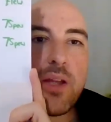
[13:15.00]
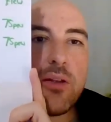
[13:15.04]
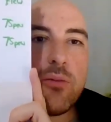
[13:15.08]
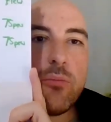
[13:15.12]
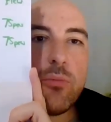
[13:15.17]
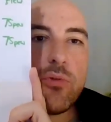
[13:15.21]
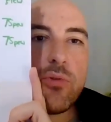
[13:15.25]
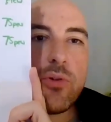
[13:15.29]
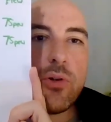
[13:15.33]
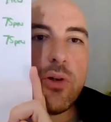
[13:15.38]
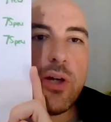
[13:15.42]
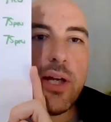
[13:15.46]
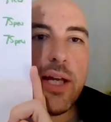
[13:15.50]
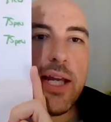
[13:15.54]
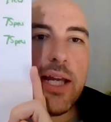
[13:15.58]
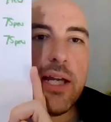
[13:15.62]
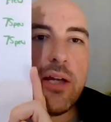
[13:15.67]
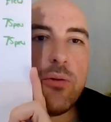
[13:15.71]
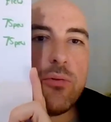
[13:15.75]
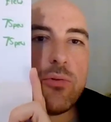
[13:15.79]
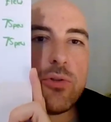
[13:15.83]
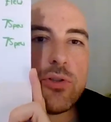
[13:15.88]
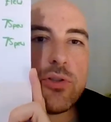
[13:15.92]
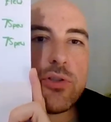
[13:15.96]
We've got
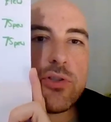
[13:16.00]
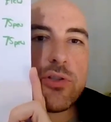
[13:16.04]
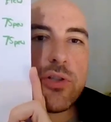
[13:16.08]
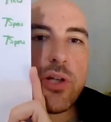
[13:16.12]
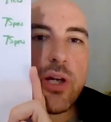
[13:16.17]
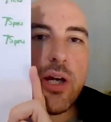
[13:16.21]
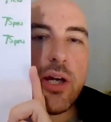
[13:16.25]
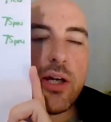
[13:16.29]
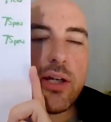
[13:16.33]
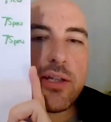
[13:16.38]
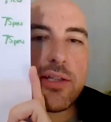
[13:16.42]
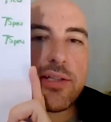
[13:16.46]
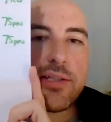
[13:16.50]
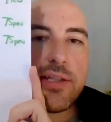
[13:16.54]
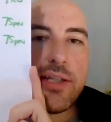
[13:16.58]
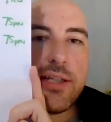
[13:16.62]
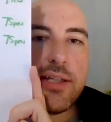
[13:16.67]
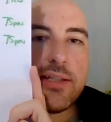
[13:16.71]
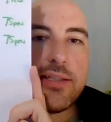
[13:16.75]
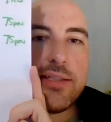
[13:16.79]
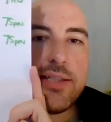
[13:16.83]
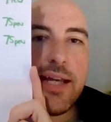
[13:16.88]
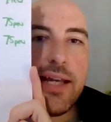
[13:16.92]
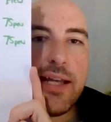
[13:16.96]
Aldous
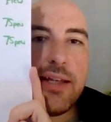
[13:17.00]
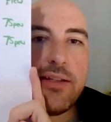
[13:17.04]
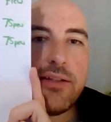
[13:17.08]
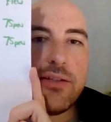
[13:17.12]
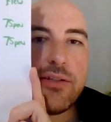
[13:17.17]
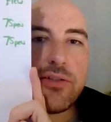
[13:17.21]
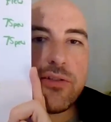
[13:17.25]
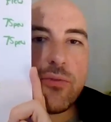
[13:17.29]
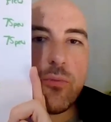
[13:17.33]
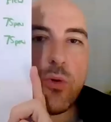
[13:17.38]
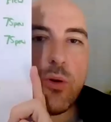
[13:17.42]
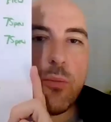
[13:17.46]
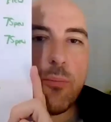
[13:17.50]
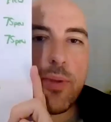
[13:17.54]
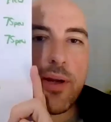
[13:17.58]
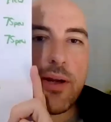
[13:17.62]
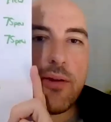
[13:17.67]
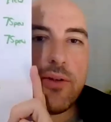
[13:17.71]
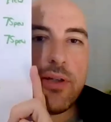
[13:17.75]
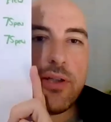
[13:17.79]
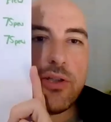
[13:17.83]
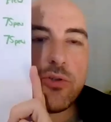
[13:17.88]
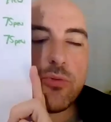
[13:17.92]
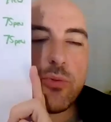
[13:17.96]
Huxley at 10s,
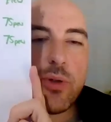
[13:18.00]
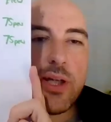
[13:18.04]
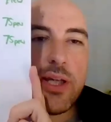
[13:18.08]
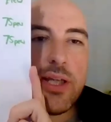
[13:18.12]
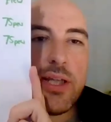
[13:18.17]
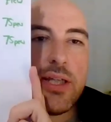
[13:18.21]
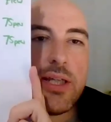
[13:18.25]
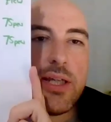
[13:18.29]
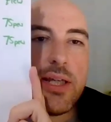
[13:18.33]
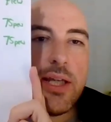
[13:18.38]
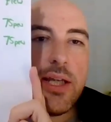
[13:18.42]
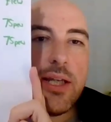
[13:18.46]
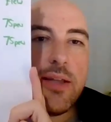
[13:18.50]
£1 each way.